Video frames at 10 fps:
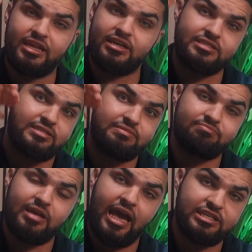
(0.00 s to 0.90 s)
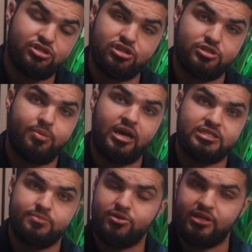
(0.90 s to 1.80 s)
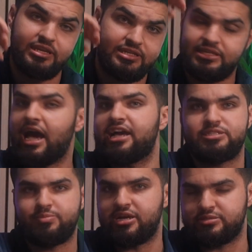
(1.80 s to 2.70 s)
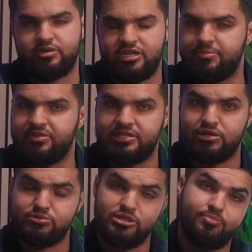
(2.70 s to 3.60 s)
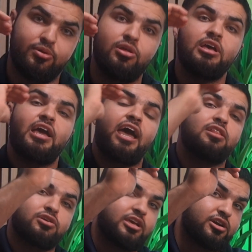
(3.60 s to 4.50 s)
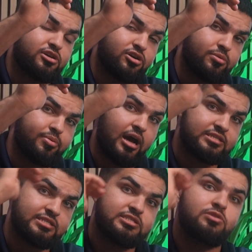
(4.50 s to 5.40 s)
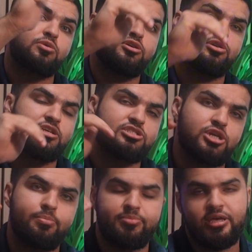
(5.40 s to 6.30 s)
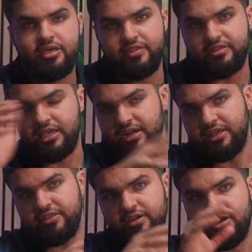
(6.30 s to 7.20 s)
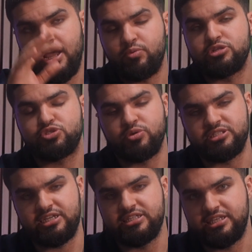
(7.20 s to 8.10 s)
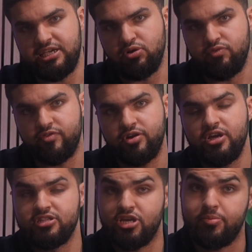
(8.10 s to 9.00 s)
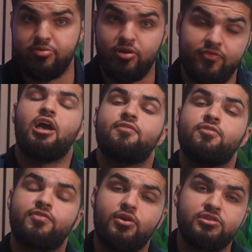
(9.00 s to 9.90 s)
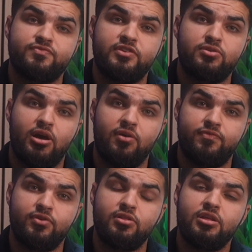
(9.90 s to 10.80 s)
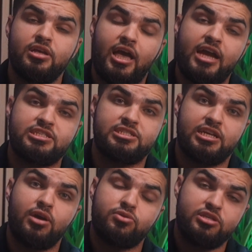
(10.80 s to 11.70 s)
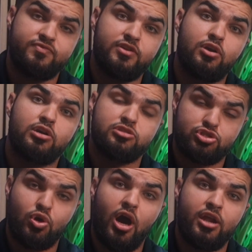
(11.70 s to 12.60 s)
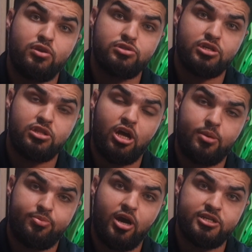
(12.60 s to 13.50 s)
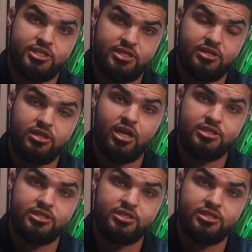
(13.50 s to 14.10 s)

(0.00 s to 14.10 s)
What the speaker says: is as good as possible and as high as possible, right? Keeping the term simple and looking at your current process and where you can jump the data in there and which ones it can take over to help you out. If you found this video helpful, actually check out this video. I show how to use a Claude project and Claude